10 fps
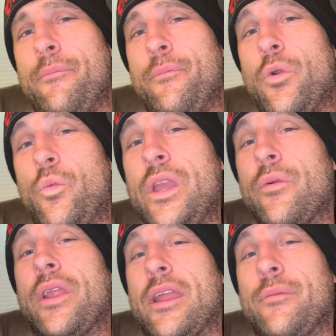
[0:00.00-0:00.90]
But we
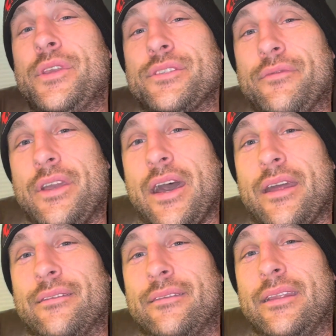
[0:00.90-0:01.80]
were enemies of
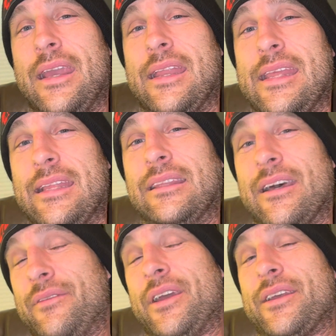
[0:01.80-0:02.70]
God, and he
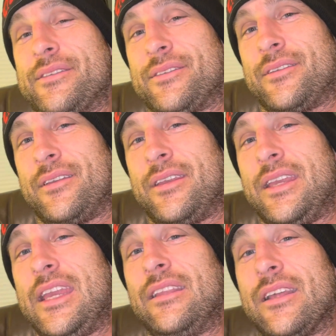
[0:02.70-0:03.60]
loved us.
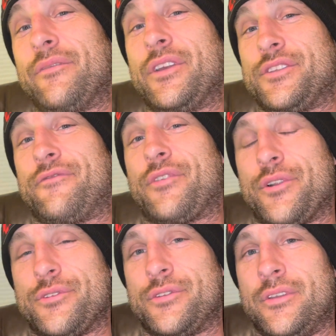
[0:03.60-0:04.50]
He loved us
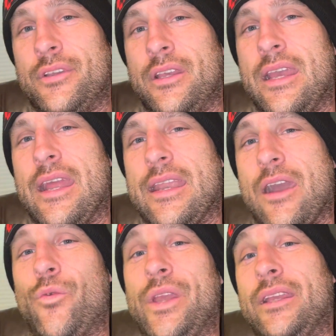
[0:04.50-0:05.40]
first, and
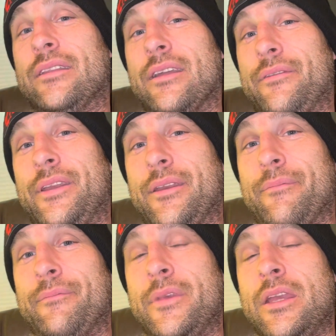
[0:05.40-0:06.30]
now we can love him.